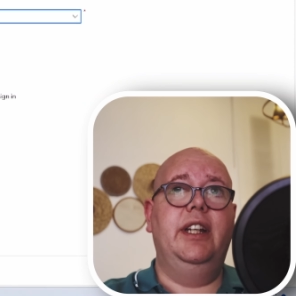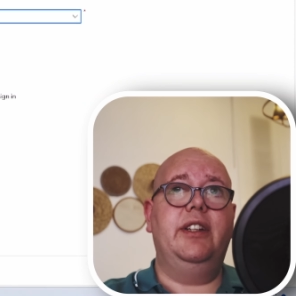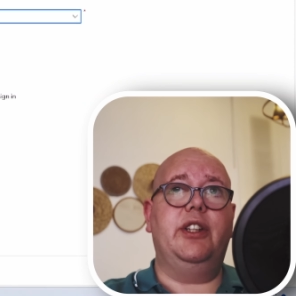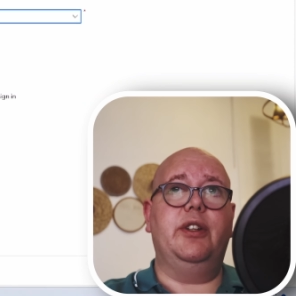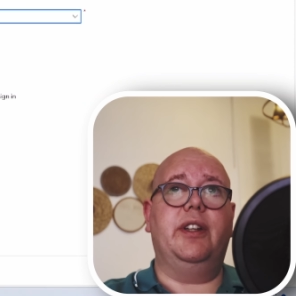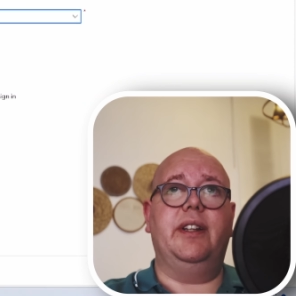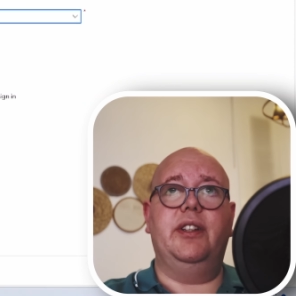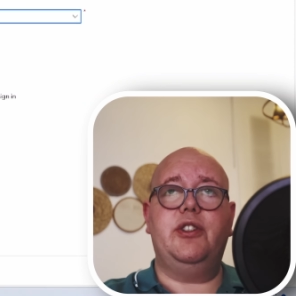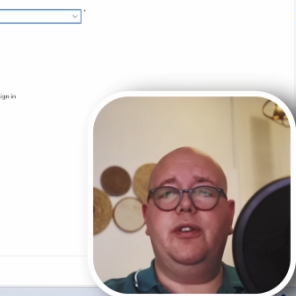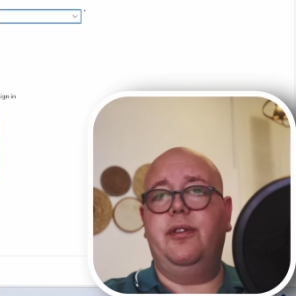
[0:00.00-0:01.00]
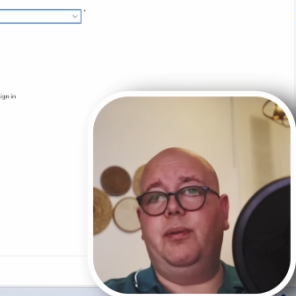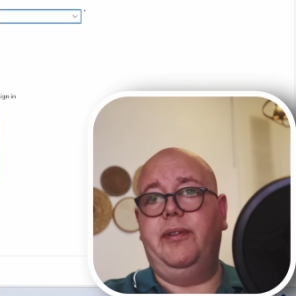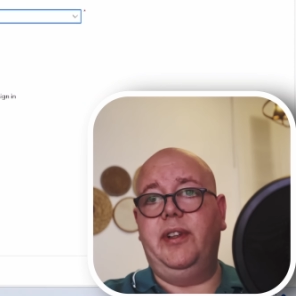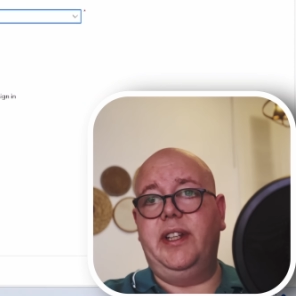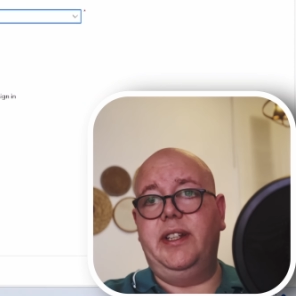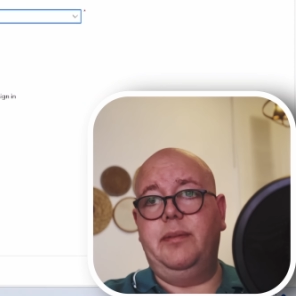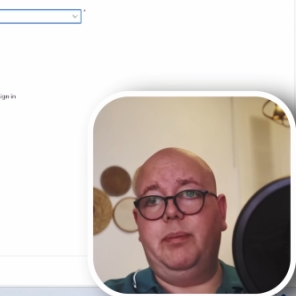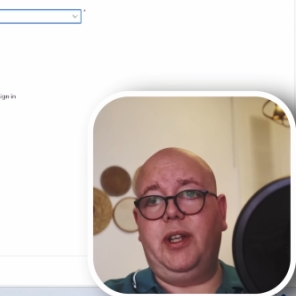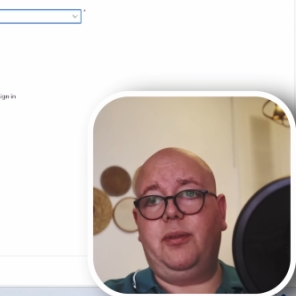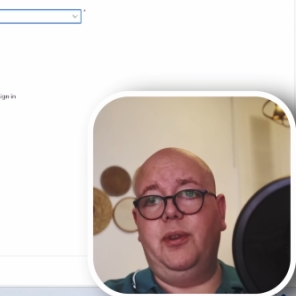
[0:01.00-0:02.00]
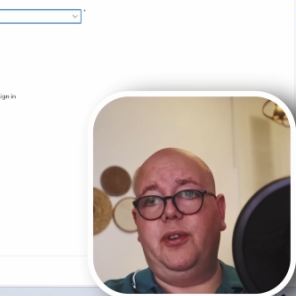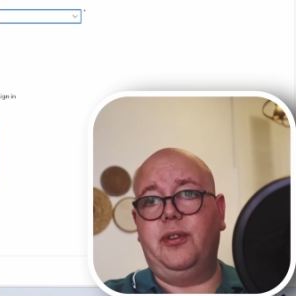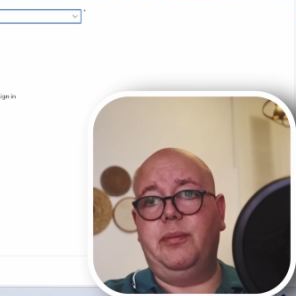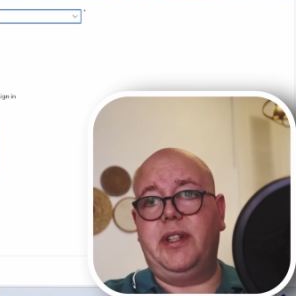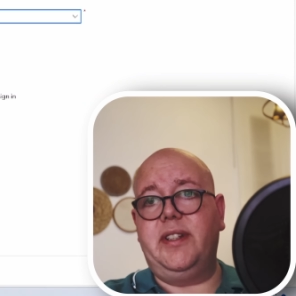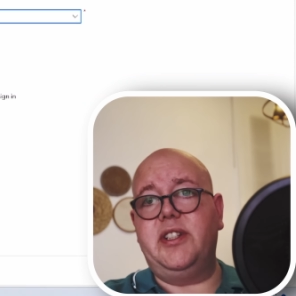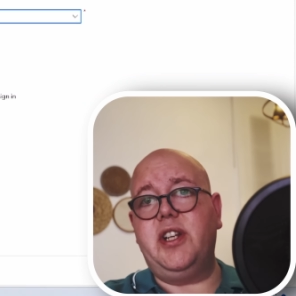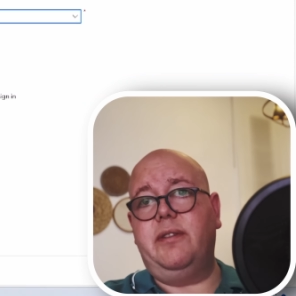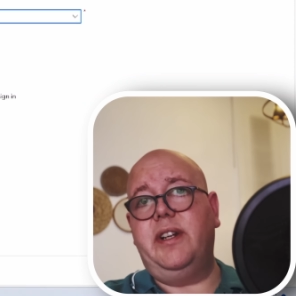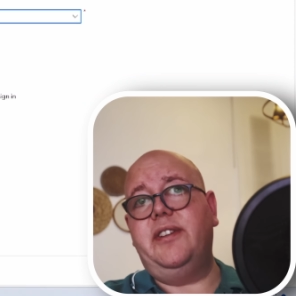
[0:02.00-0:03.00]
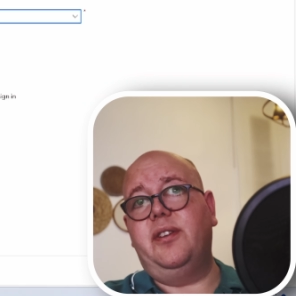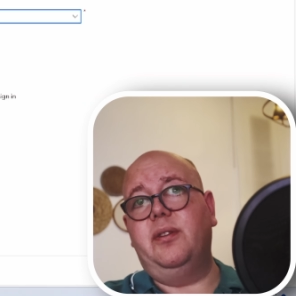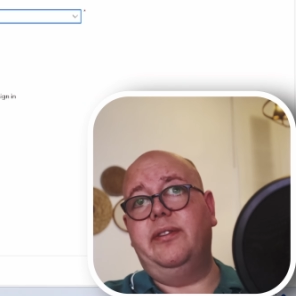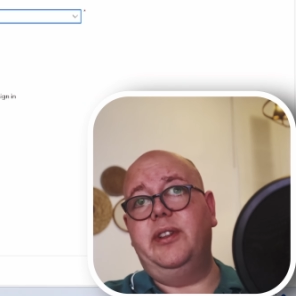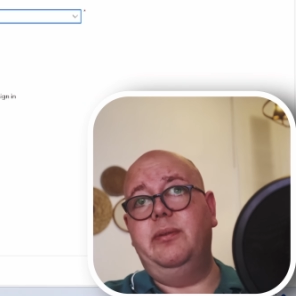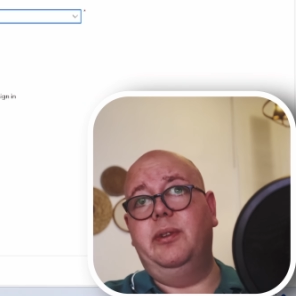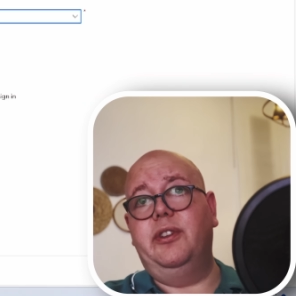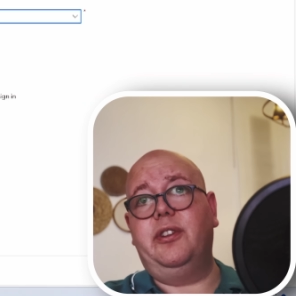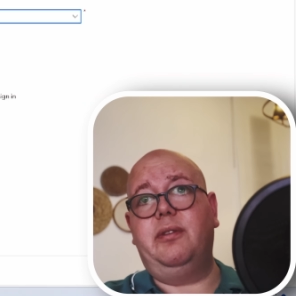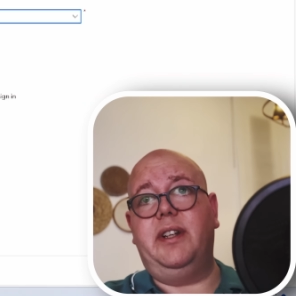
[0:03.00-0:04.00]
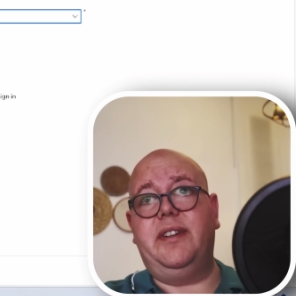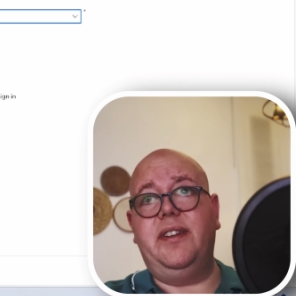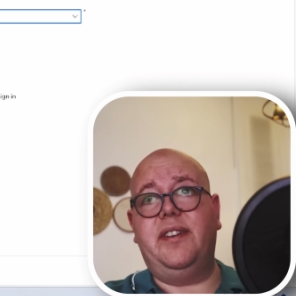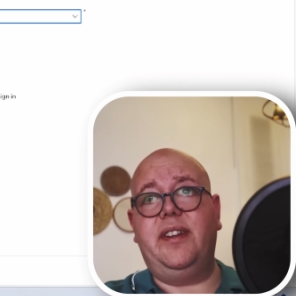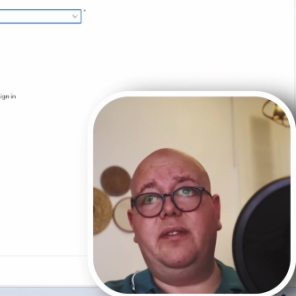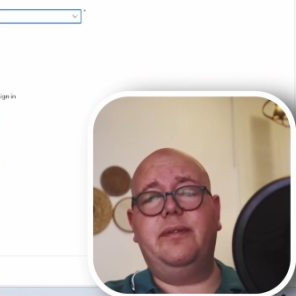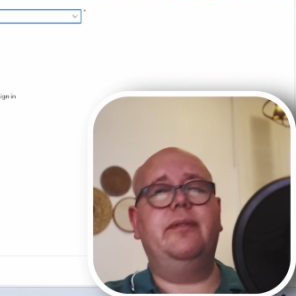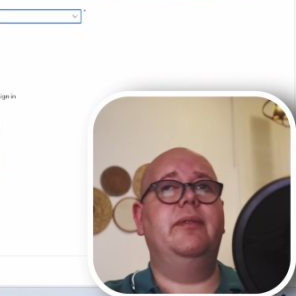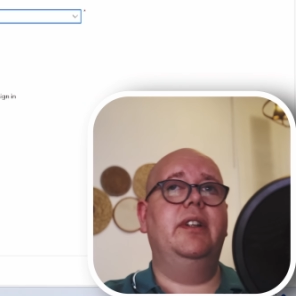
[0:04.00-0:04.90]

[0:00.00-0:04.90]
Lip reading: You can choose whether the password's automatically generated or if you want to create it yourself.